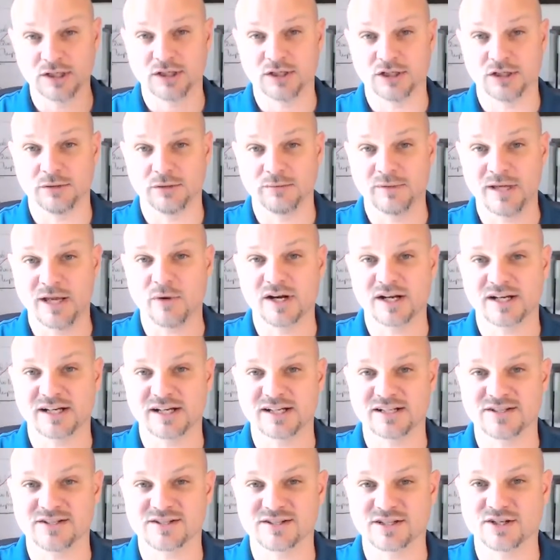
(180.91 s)
you may want to
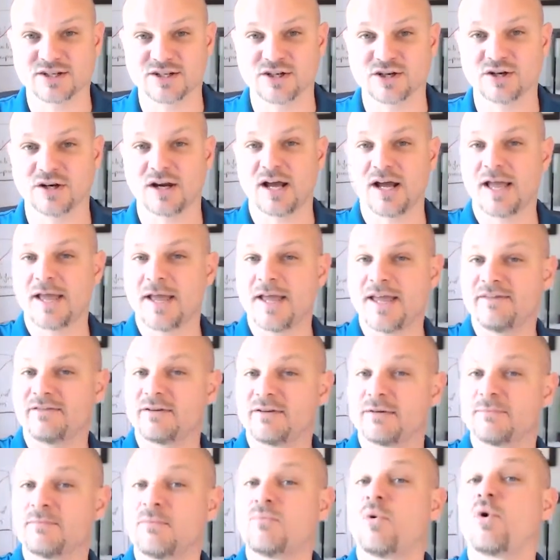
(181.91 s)
consider an
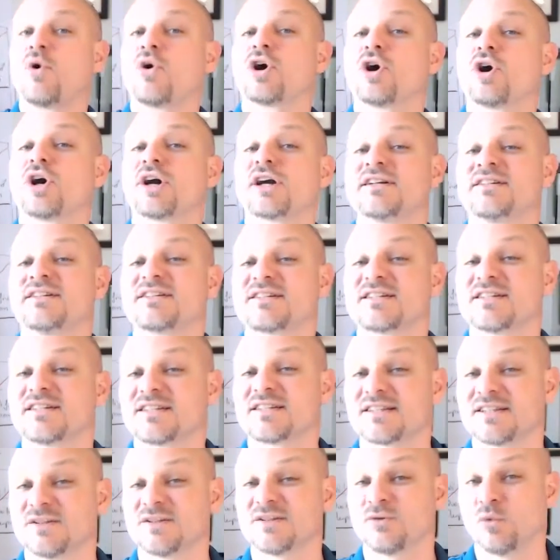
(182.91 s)
even more
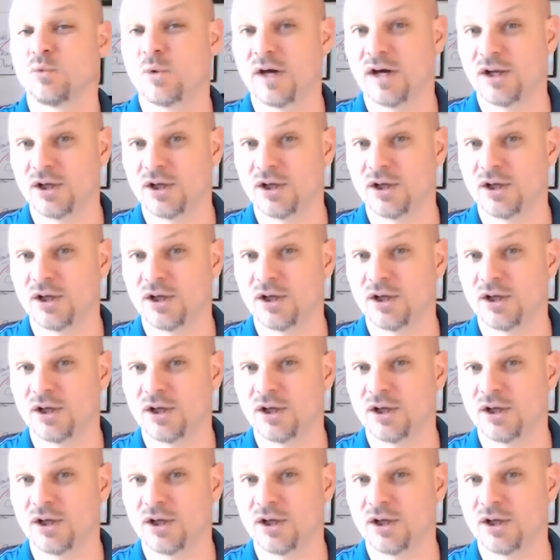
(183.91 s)
consistent, well